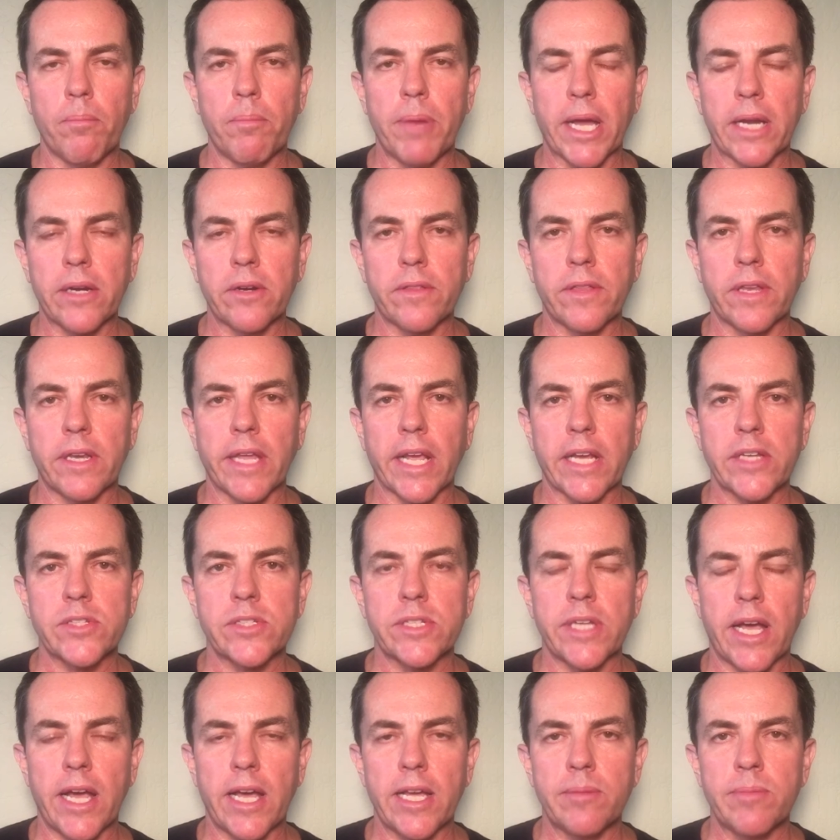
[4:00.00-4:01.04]
better the next
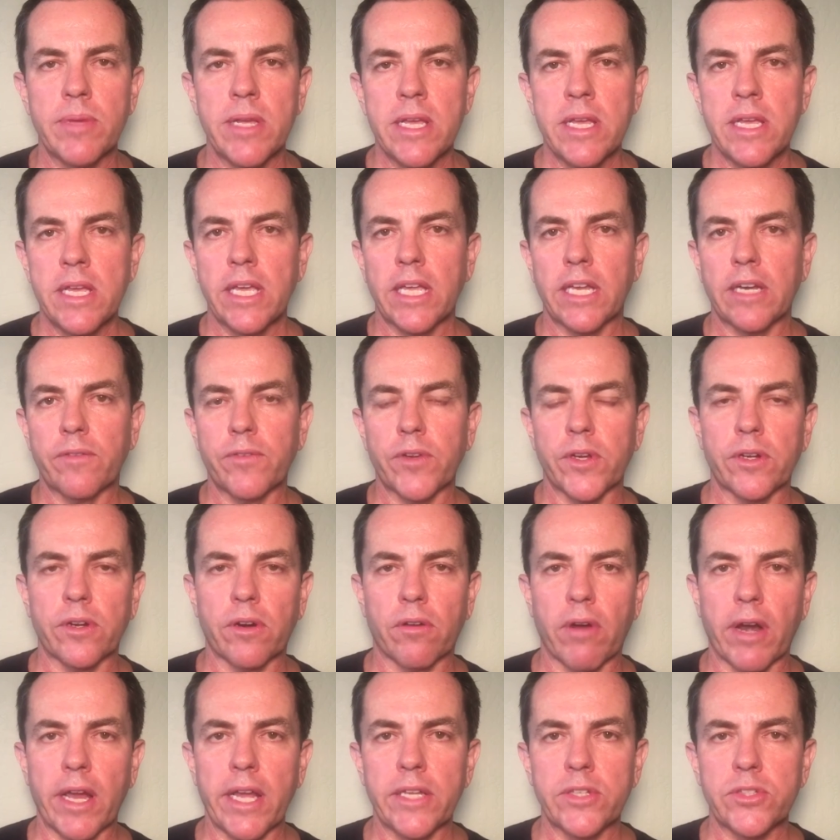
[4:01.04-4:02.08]
time. And if you're in a
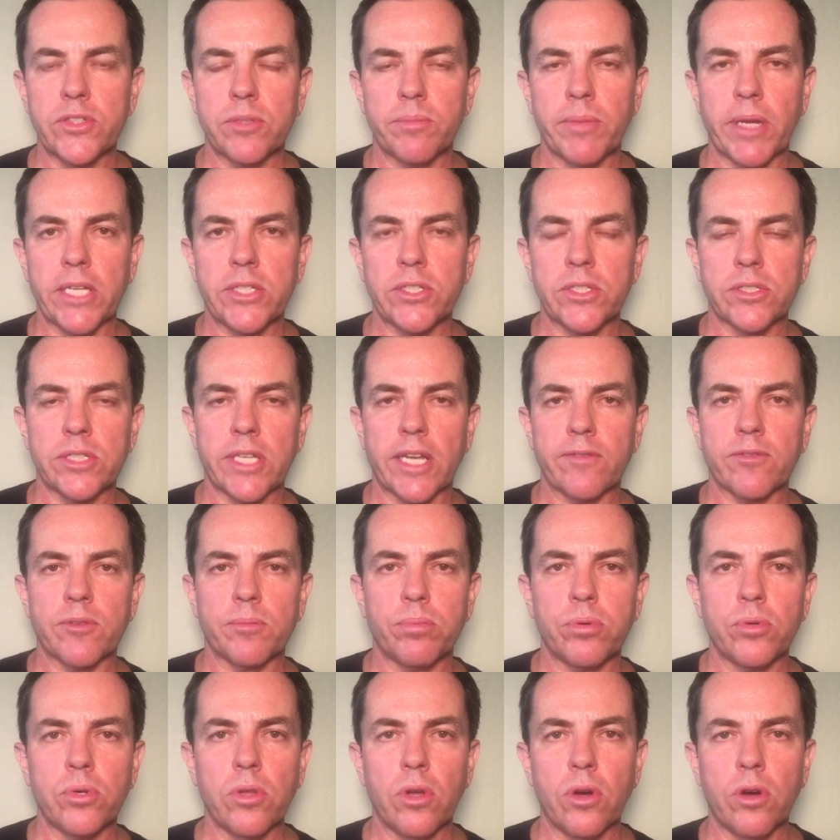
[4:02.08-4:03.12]
race, you may just have to
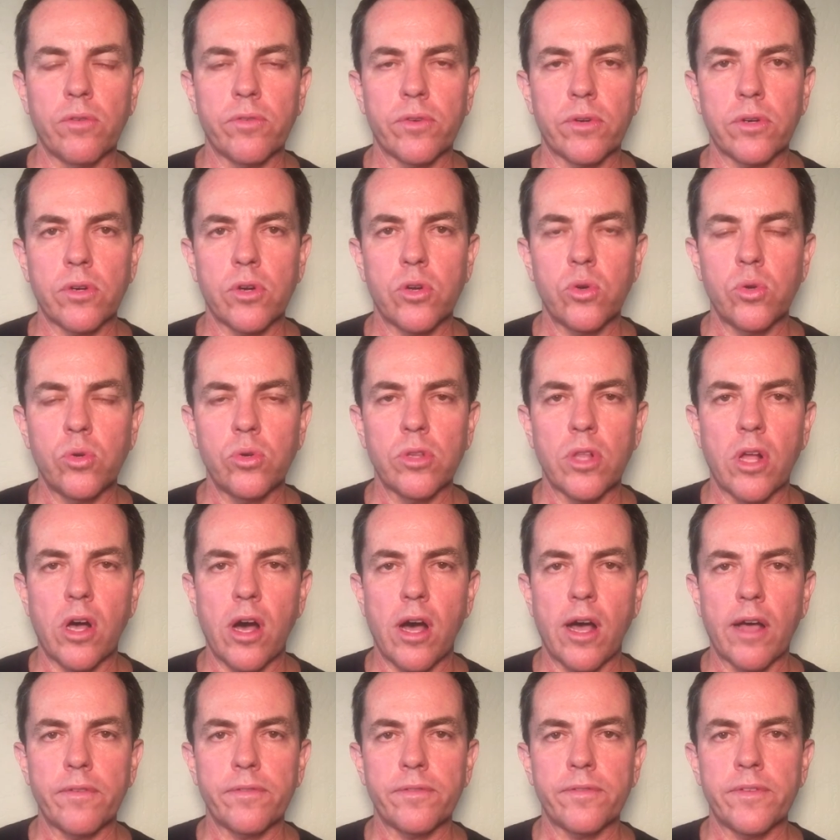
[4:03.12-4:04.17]
pull over, cool
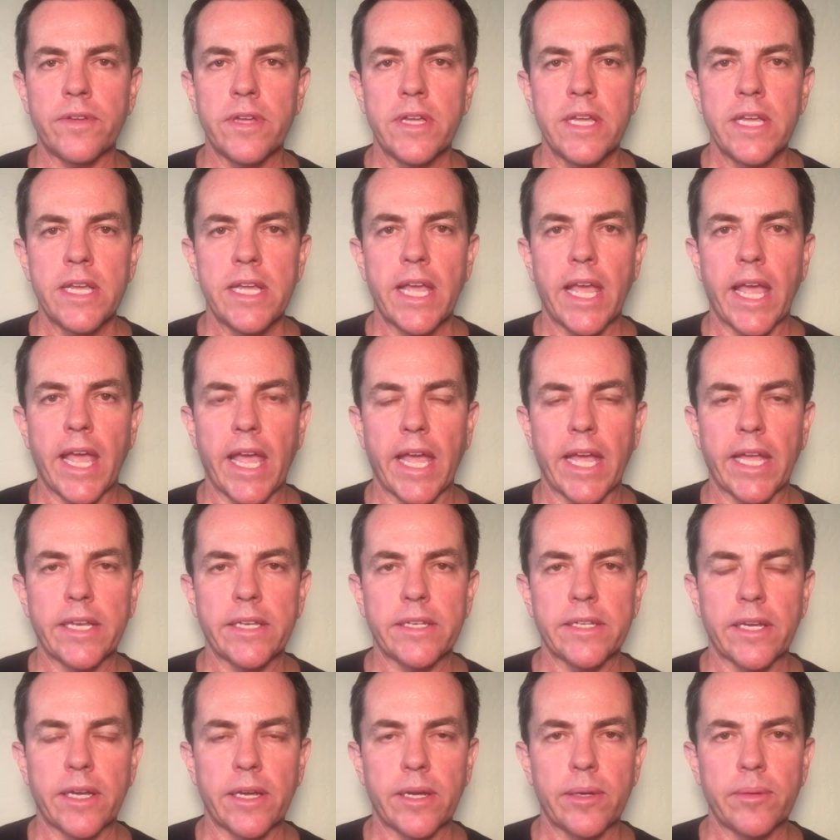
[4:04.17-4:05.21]
off,
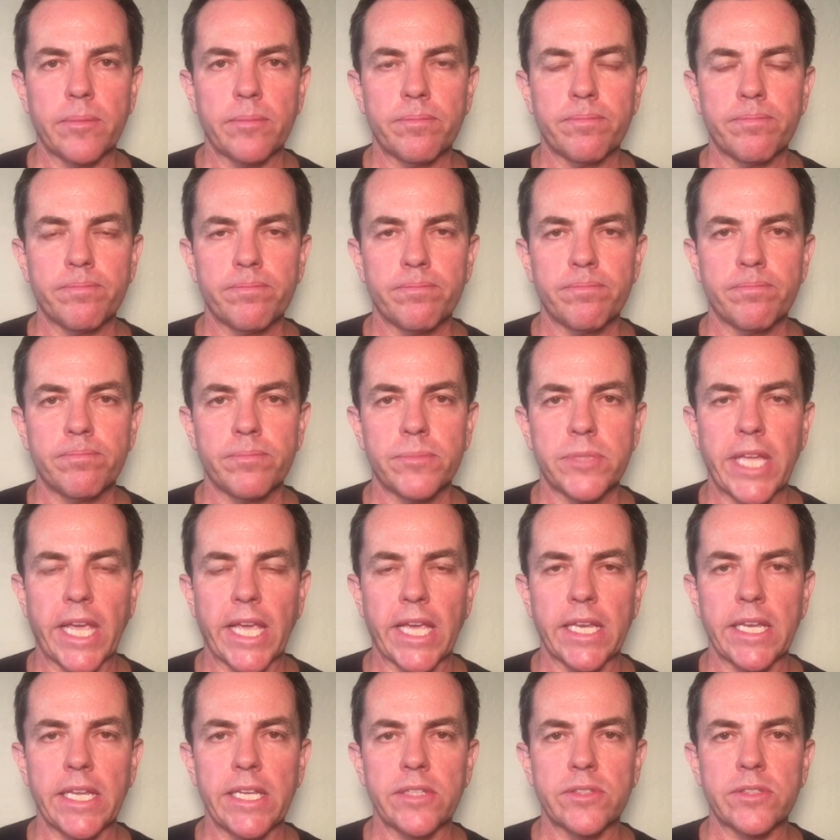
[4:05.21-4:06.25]
and
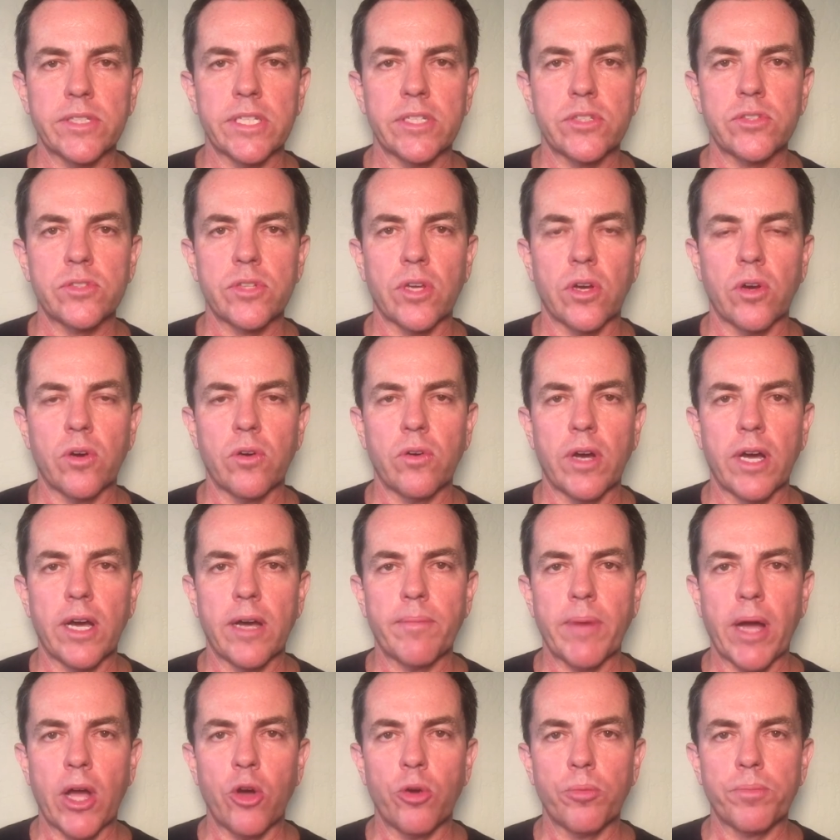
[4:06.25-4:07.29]
take it easy. So
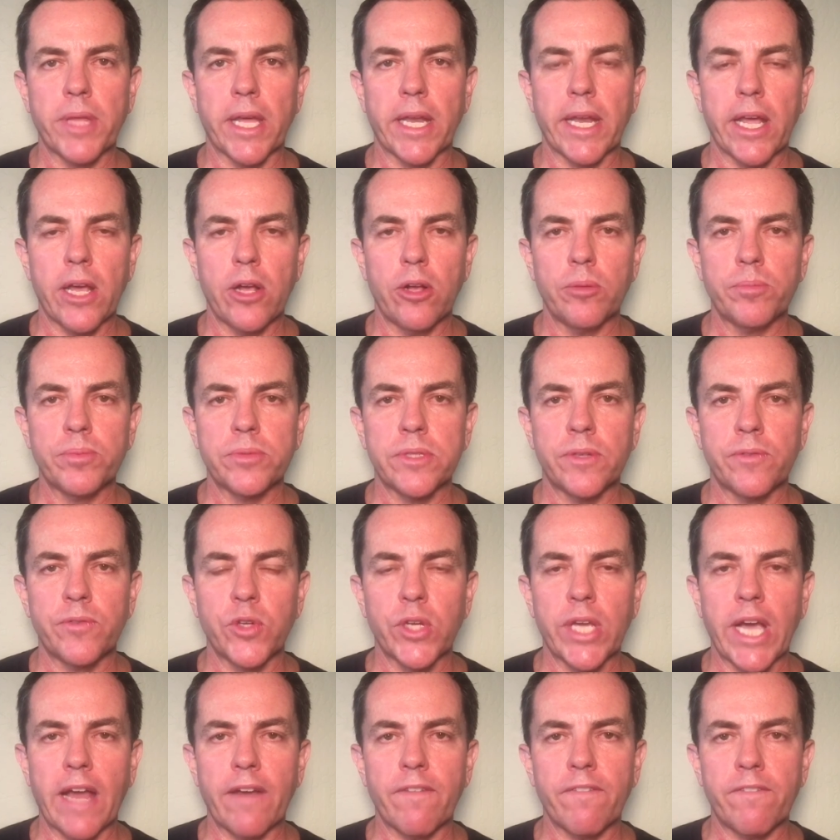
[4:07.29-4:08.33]
I hope that helps. If
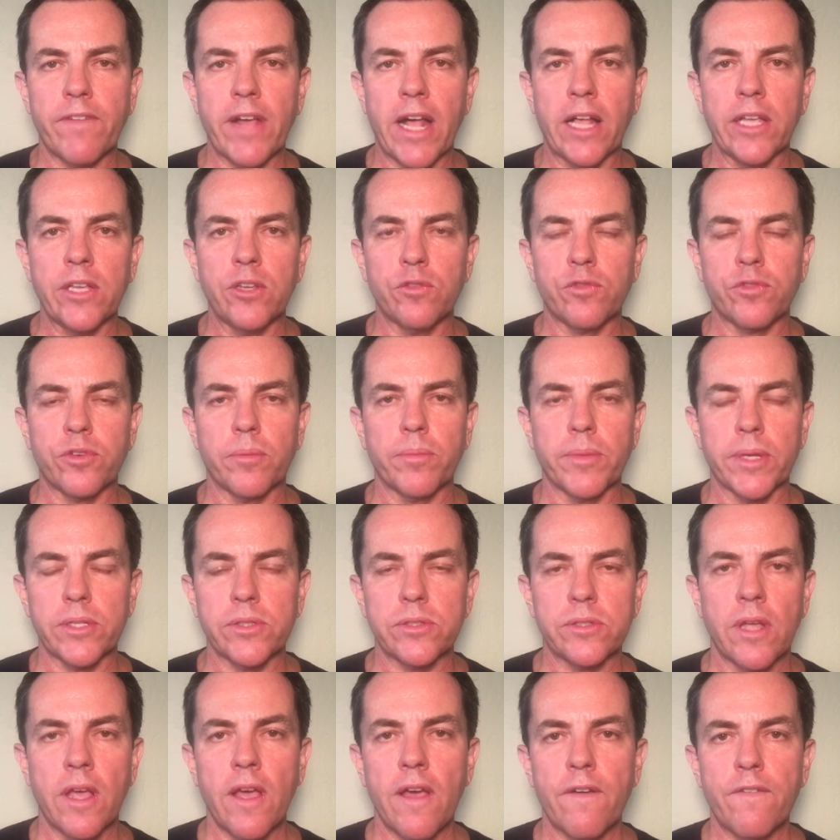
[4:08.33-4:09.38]
you got value from
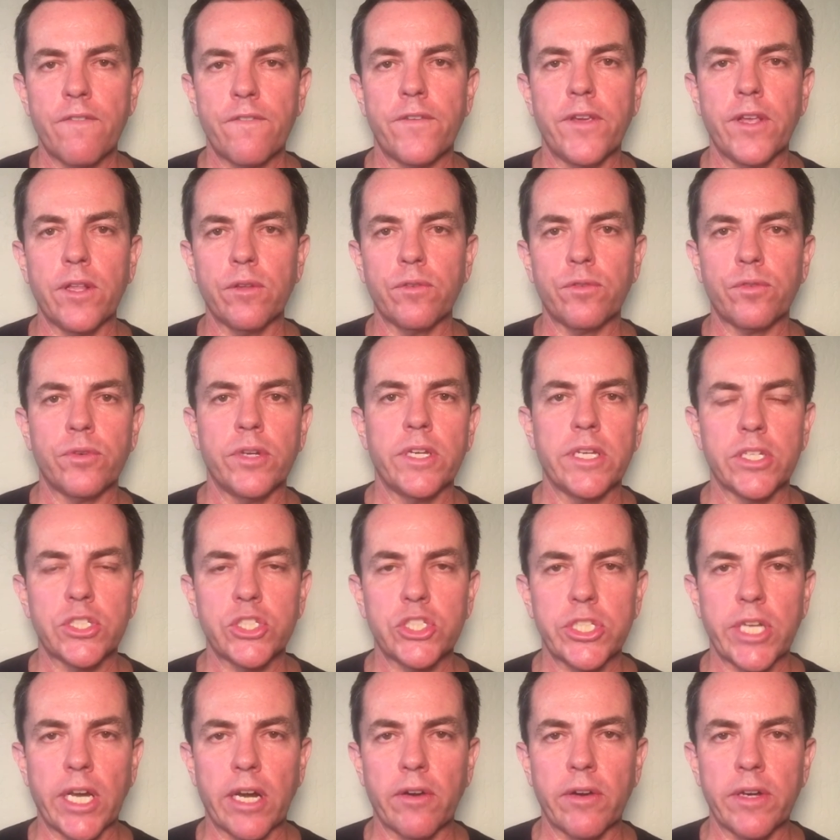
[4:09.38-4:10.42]
this, feel free to
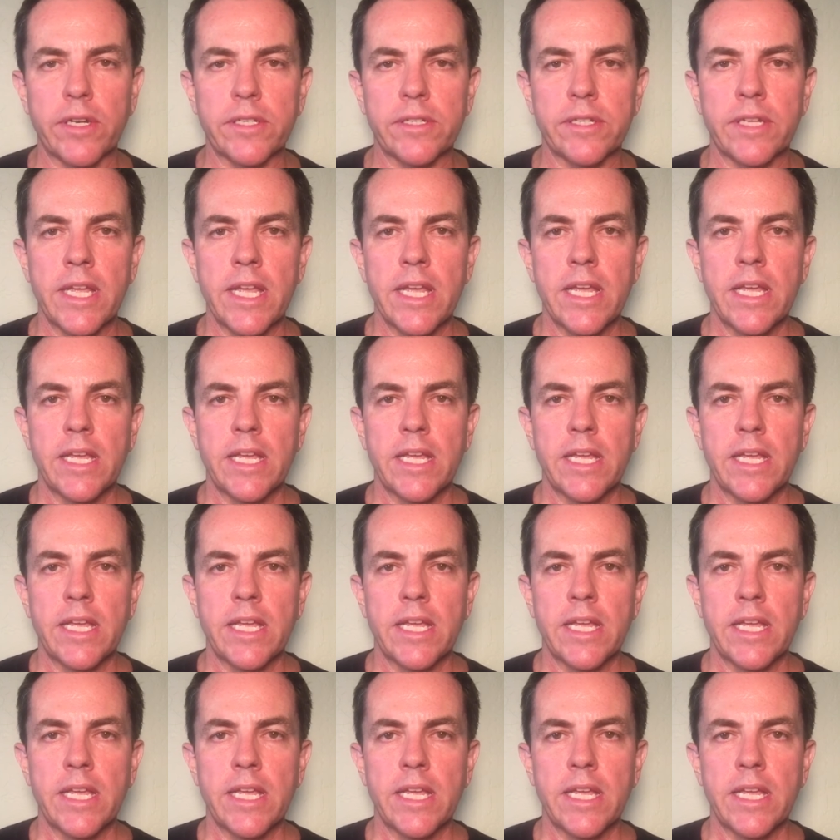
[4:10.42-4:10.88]
share it.